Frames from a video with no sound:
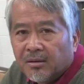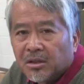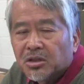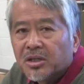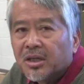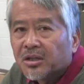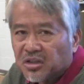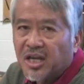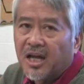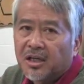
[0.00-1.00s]
the sheer
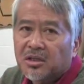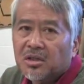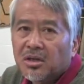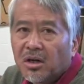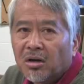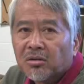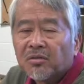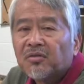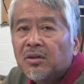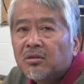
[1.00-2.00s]
size of
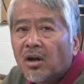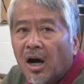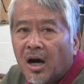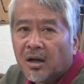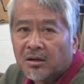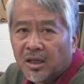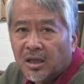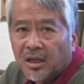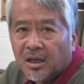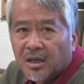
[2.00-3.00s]
the few
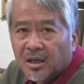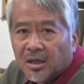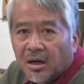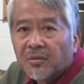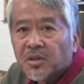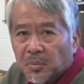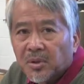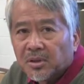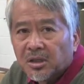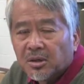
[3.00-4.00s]
colony of
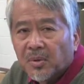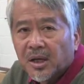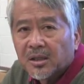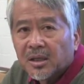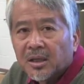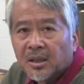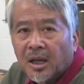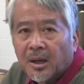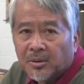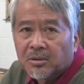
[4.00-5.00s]
subterranean termite in the
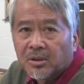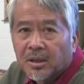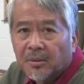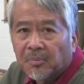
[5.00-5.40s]
laboratory.